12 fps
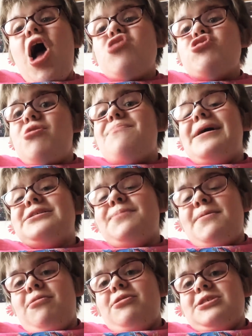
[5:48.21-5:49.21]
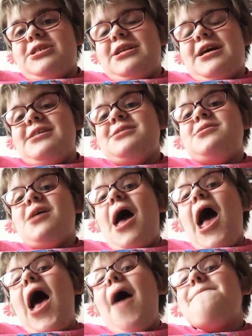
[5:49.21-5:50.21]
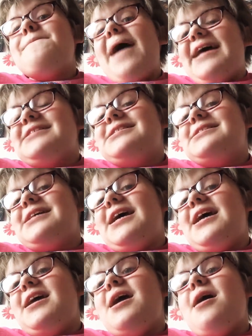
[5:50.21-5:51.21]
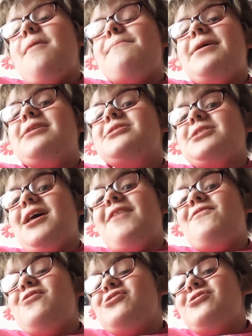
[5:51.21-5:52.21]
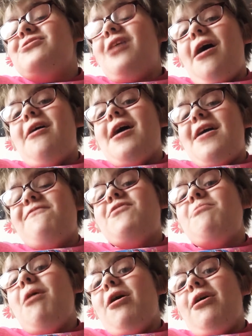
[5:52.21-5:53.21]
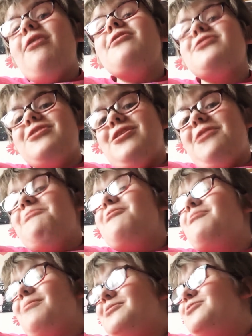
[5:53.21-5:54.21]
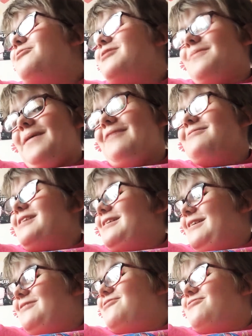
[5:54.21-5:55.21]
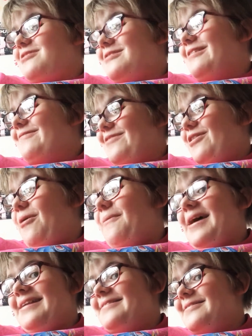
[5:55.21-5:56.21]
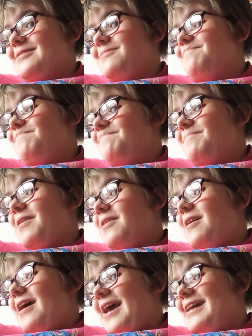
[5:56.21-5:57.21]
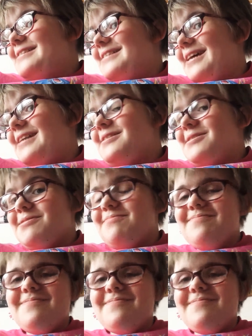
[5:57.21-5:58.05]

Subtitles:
you better be watching this, bestie. Because if you are, you know who I'm talking about. And then you can leave a comment. Hint, hint.